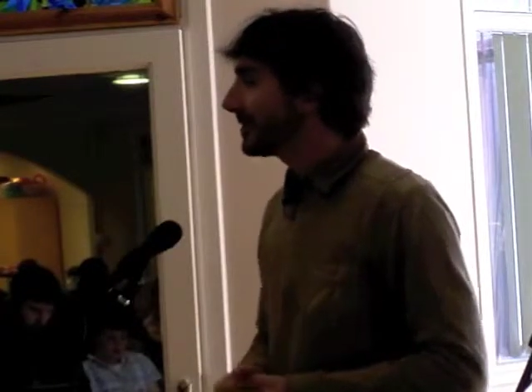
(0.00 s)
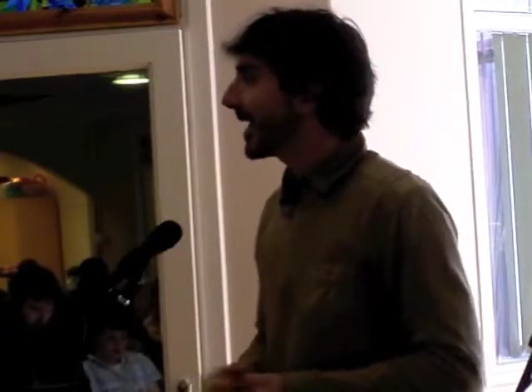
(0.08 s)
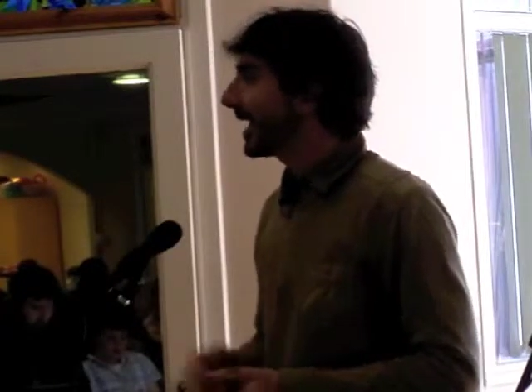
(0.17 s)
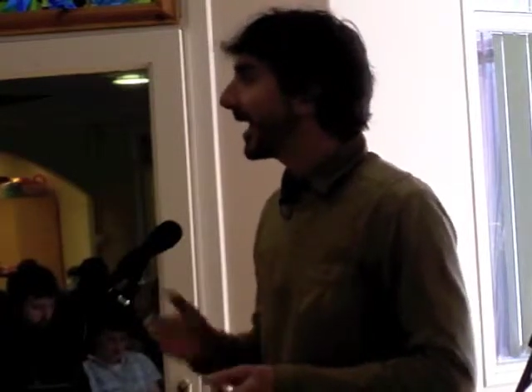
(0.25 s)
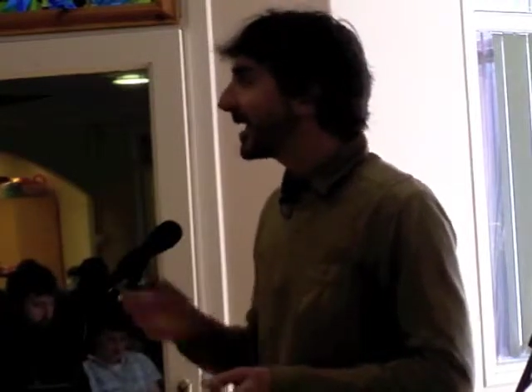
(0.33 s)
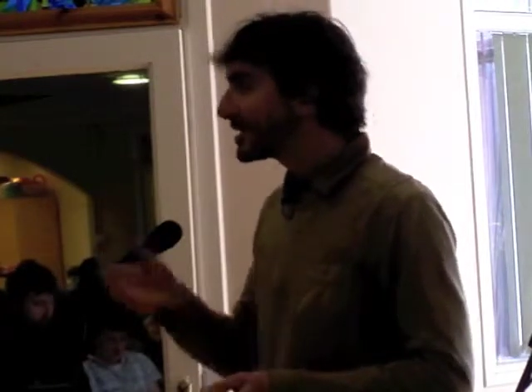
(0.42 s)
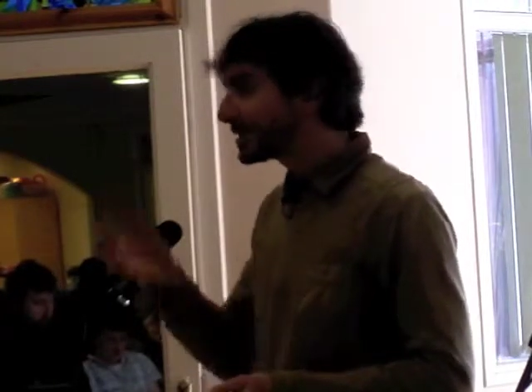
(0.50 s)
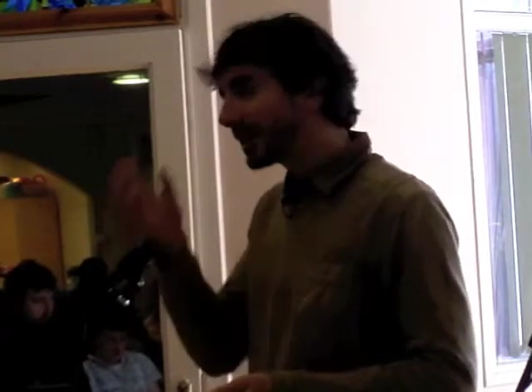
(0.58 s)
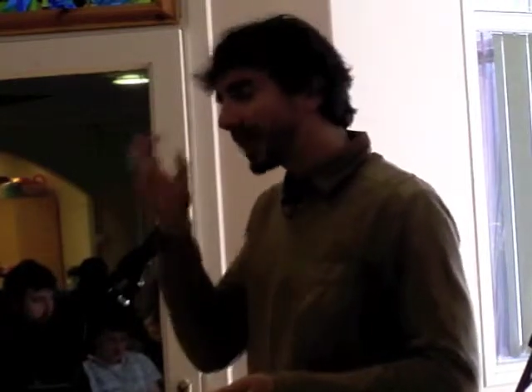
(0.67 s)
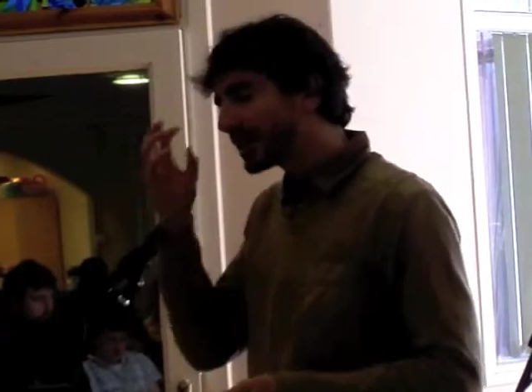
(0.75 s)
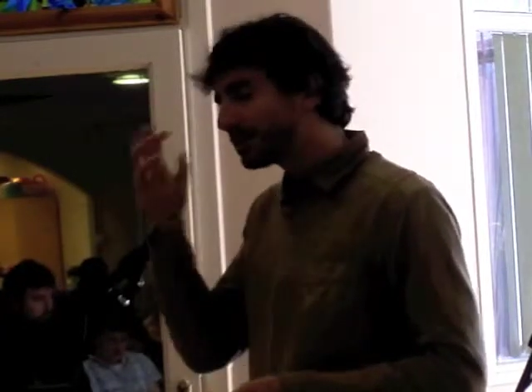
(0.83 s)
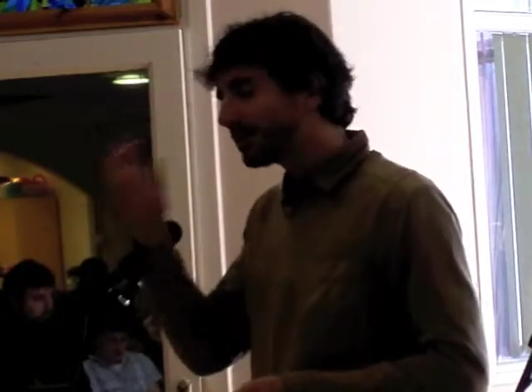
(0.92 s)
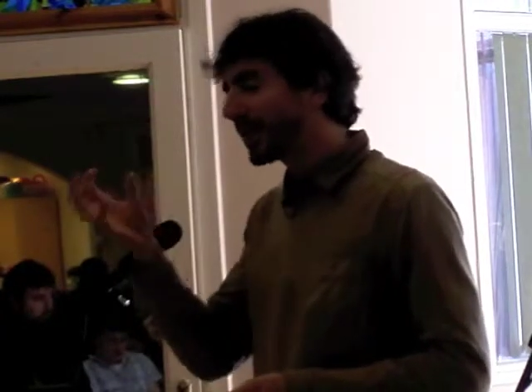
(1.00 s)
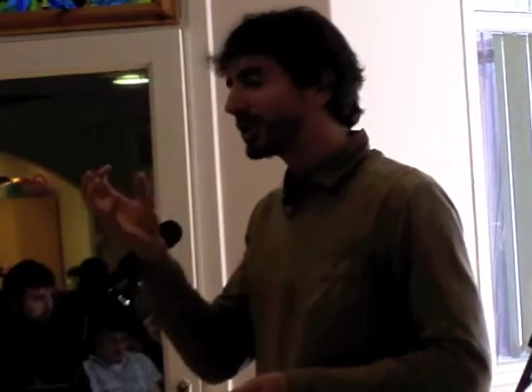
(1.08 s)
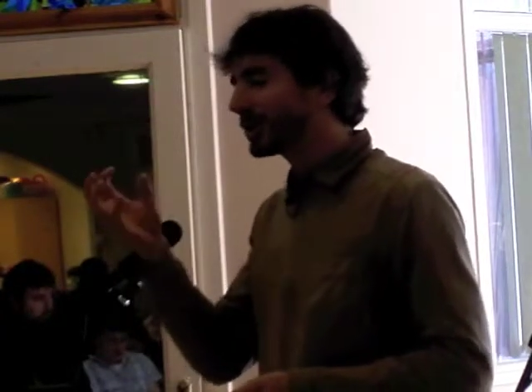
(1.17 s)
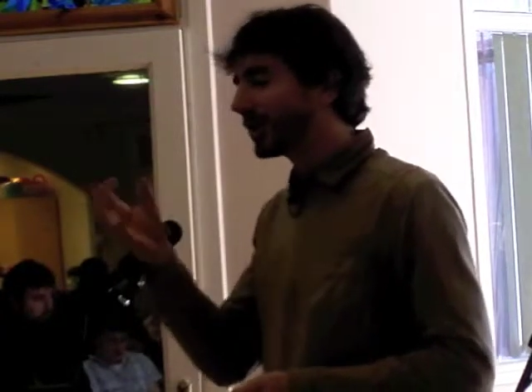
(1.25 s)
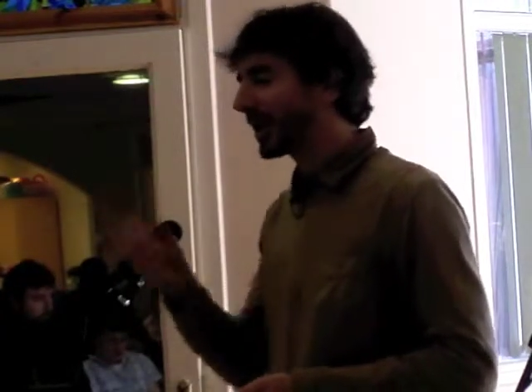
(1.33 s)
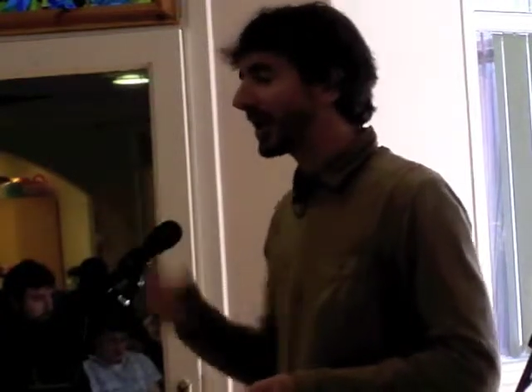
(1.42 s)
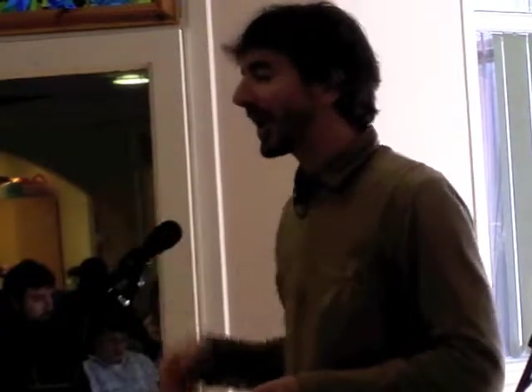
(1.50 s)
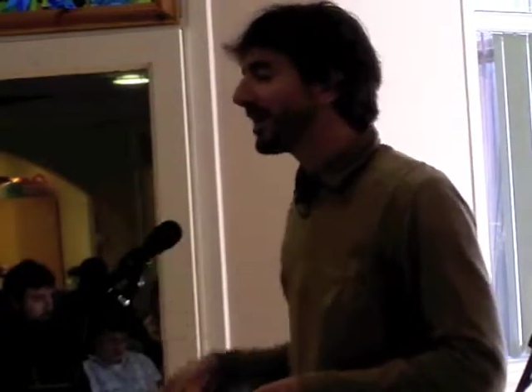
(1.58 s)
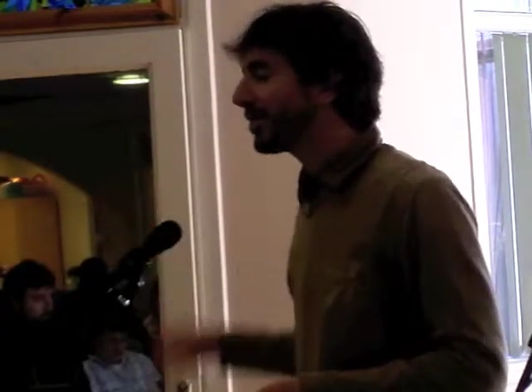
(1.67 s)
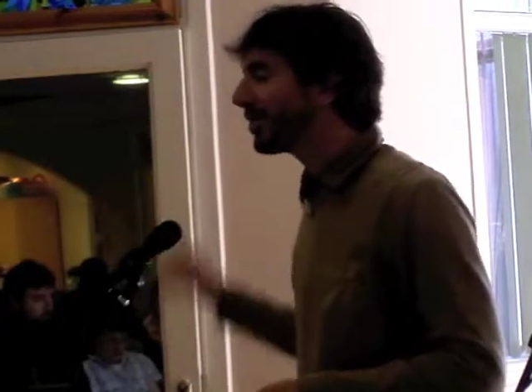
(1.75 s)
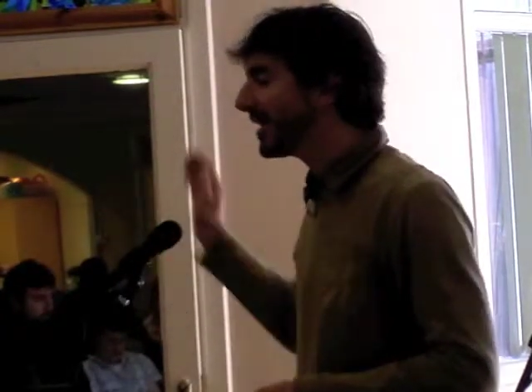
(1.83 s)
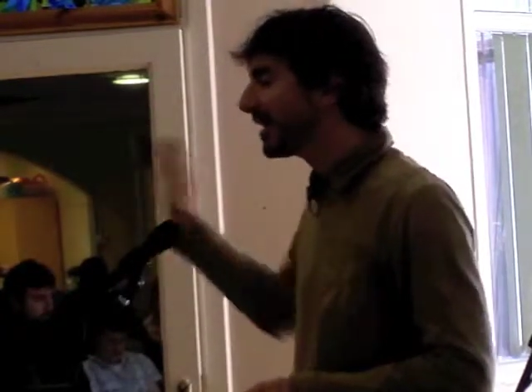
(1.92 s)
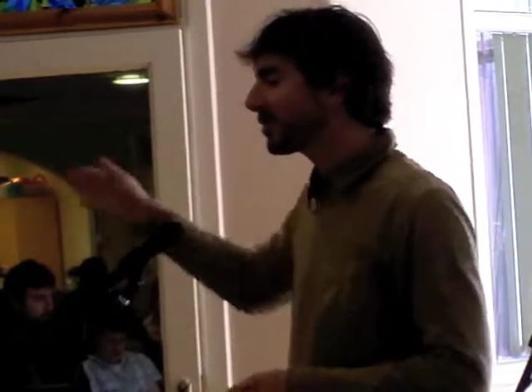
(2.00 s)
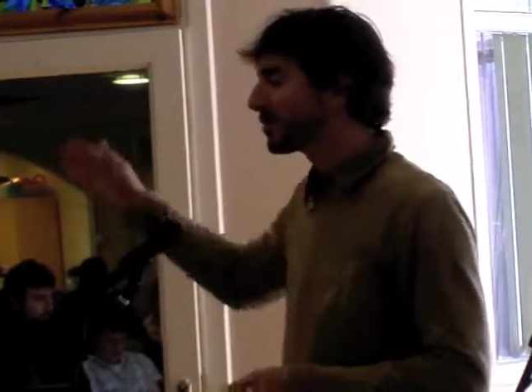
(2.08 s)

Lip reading: And I just picture it. I think